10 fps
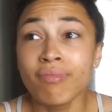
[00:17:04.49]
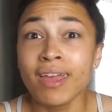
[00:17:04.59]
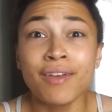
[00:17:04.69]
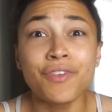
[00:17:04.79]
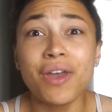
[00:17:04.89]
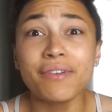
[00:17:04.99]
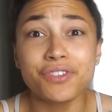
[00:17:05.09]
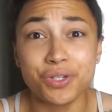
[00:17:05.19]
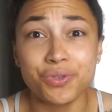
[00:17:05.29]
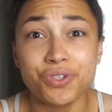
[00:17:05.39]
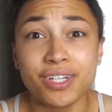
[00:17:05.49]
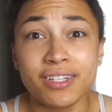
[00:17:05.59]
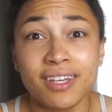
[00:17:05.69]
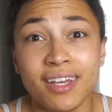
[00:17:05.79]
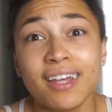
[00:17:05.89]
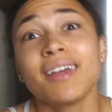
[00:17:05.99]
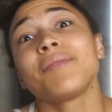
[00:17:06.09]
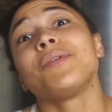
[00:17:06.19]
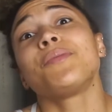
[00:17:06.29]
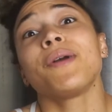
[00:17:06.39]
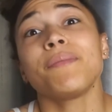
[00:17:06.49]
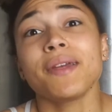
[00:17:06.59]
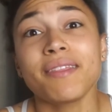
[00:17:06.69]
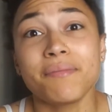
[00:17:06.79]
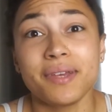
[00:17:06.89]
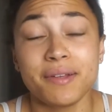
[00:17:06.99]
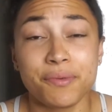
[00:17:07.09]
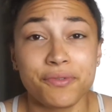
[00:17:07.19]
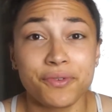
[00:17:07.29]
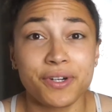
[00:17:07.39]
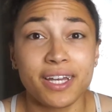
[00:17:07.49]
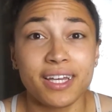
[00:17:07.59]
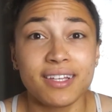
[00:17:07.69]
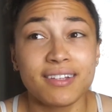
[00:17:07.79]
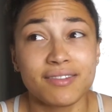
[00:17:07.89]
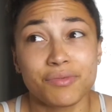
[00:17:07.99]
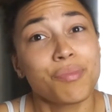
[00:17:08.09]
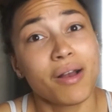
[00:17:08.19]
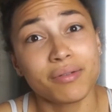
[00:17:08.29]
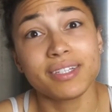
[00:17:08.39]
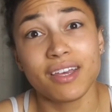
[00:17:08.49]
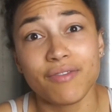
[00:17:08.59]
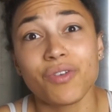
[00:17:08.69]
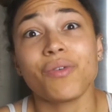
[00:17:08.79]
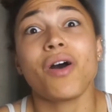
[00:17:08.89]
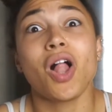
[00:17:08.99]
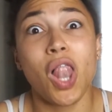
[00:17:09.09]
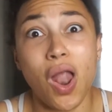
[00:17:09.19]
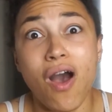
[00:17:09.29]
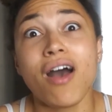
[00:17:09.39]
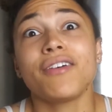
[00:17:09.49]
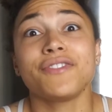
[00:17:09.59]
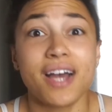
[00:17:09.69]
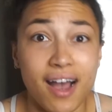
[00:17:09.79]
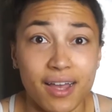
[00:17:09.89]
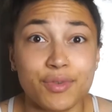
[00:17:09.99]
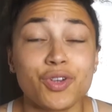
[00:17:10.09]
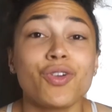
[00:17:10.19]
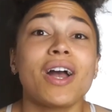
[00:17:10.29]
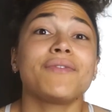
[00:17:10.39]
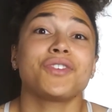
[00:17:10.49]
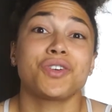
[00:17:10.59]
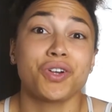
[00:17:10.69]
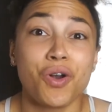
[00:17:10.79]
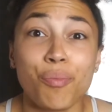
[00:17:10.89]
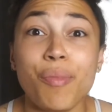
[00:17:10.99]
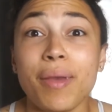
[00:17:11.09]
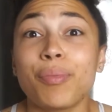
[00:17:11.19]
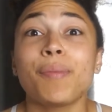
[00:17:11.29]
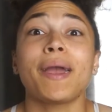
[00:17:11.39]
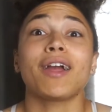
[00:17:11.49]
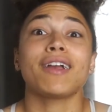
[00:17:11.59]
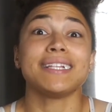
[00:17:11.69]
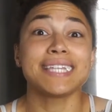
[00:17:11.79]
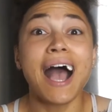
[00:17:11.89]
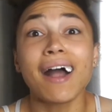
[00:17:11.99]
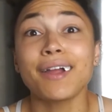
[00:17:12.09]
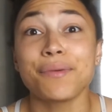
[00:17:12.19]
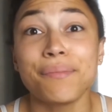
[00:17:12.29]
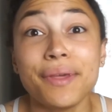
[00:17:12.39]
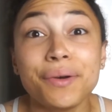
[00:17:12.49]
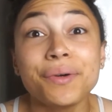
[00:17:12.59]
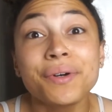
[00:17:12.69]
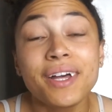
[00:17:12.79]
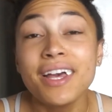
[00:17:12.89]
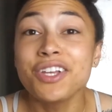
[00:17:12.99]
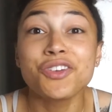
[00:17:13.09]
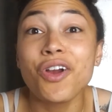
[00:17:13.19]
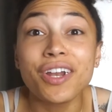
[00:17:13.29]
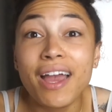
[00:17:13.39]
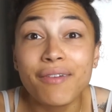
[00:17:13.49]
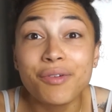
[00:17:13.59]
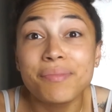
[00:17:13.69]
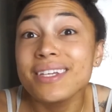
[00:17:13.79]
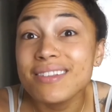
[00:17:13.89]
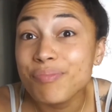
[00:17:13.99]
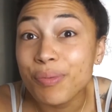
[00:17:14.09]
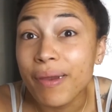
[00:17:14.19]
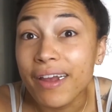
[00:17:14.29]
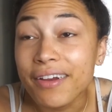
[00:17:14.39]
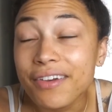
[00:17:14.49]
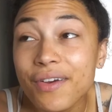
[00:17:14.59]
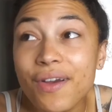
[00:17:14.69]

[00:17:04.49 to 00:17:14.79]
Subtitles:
If you have children, meal prepping the meat beforehand will probably save you a lot of time, so you don't have to cook and prepare an entire meal. You already have your meats prepared.